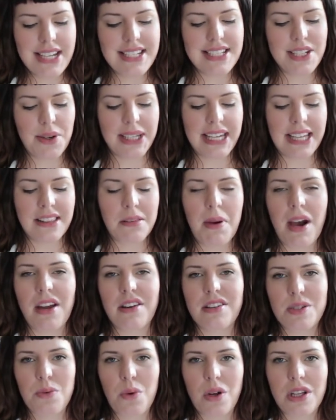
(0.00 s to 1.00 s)
So again, the
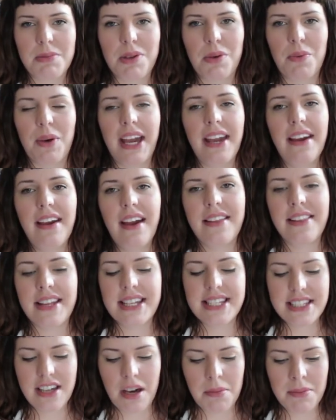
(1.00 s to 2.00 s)
pattern's Wallaby Way, and
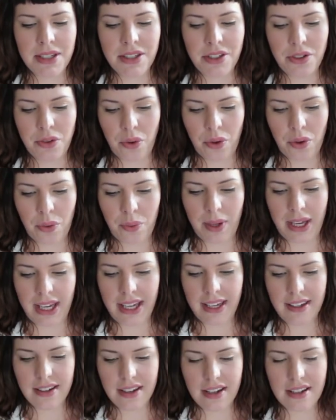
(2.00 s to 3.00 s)
that's coming your
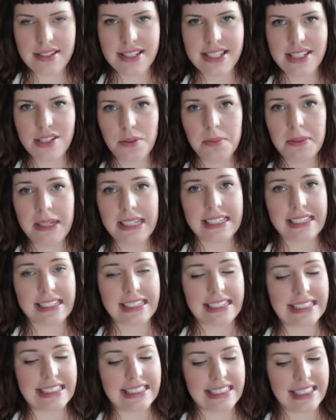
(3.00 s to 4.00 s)
way, Sue
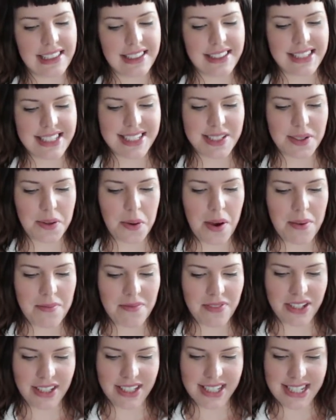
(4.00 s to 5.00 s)
Pink. So I'm
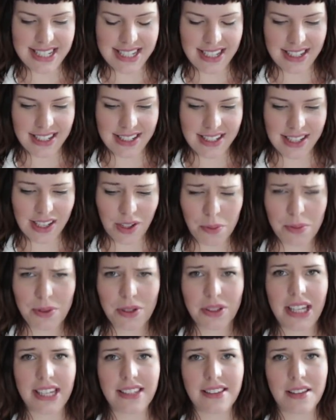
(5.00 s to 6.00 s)
very excited. I hope
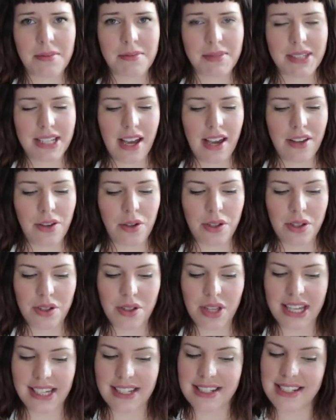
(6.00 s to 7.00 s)
you like them. I know you
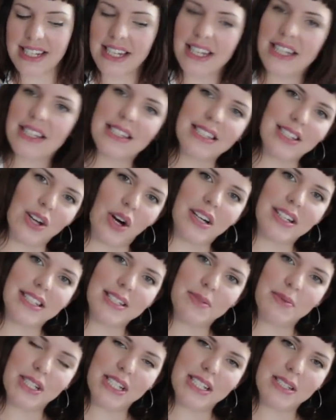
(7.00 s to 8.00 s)
like to knit
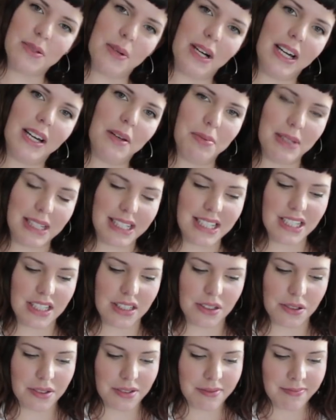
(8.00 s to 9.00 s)
socks, which is why I picked
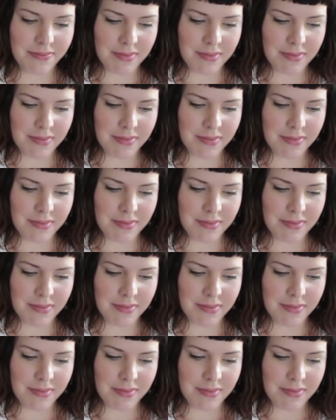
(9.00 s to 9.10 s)
you.